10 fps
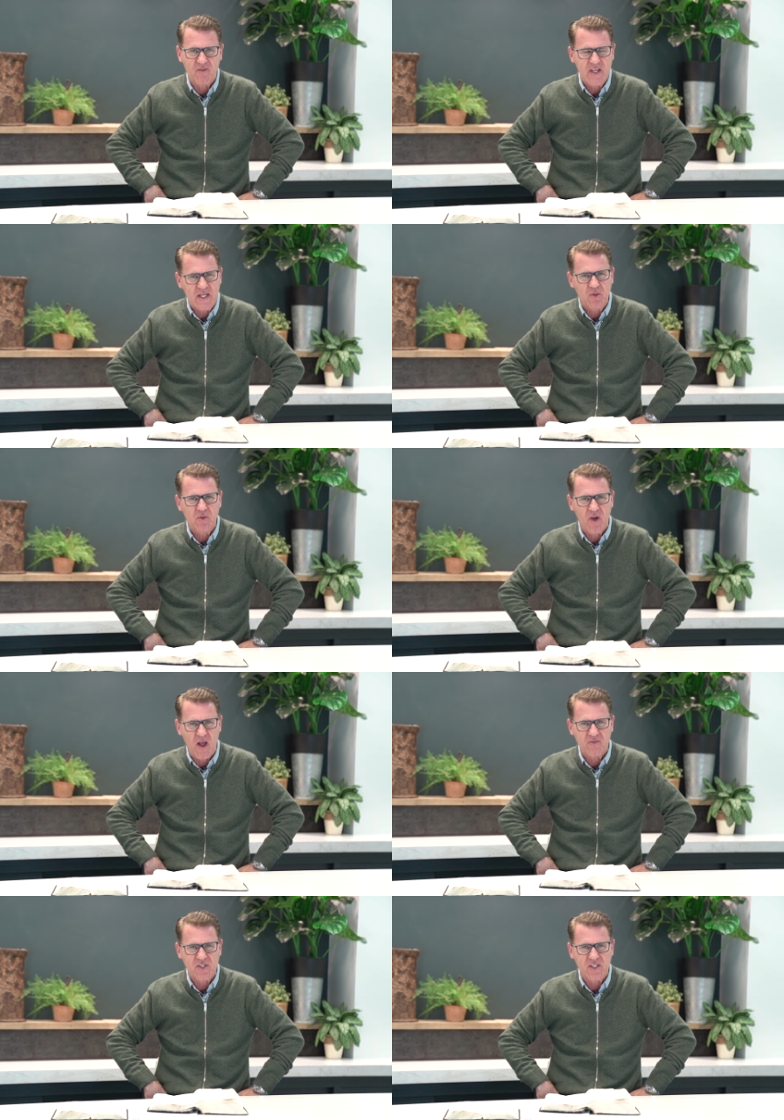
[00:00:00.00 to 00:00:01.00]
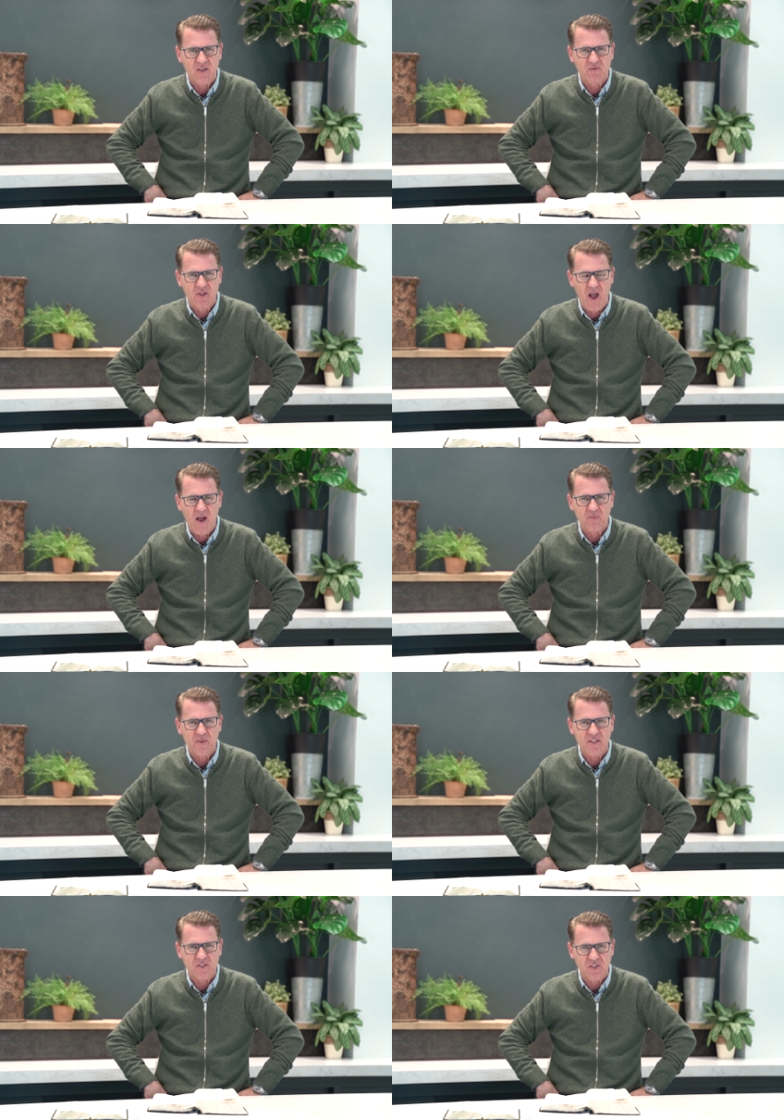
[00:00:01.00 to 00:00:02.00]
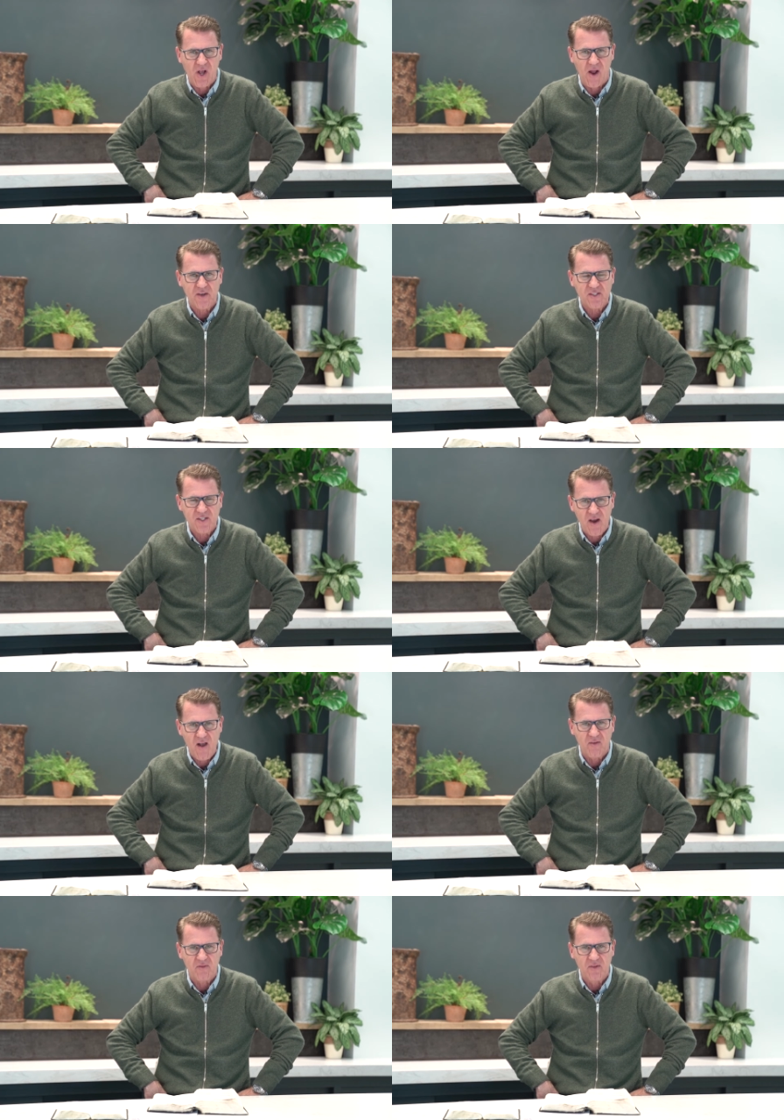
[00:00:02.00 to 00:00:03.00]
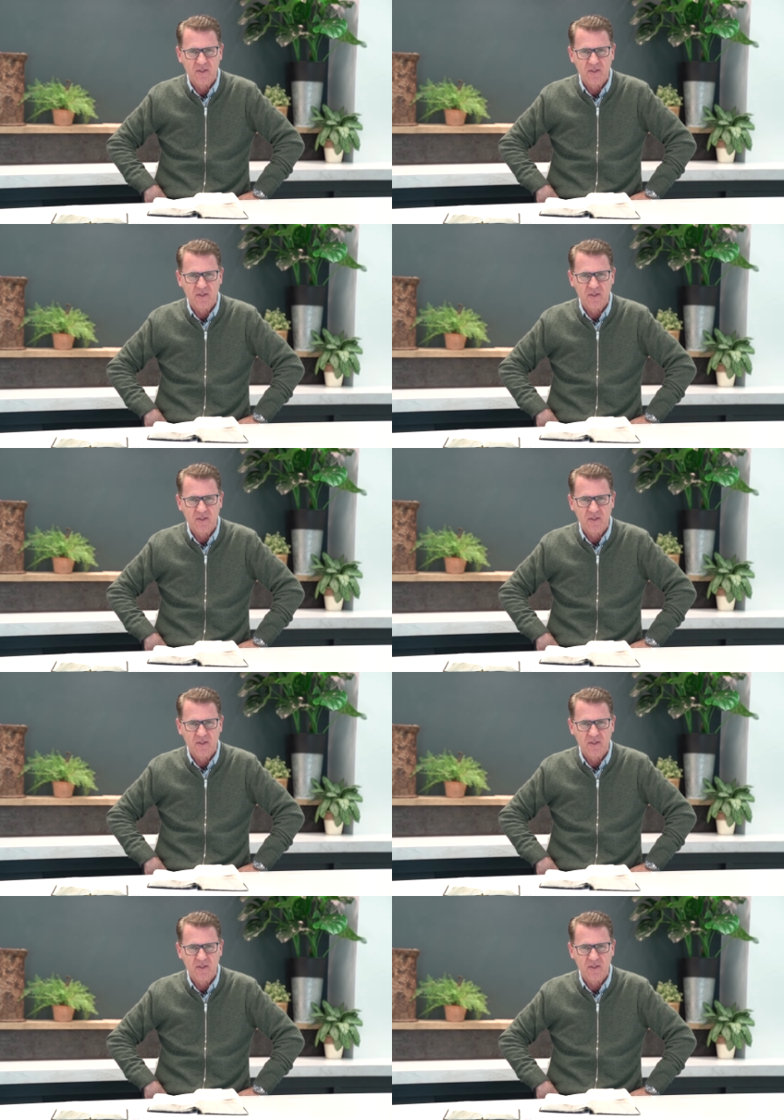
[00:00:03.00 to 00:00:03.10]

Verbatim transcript: He who loves is of God because God is love.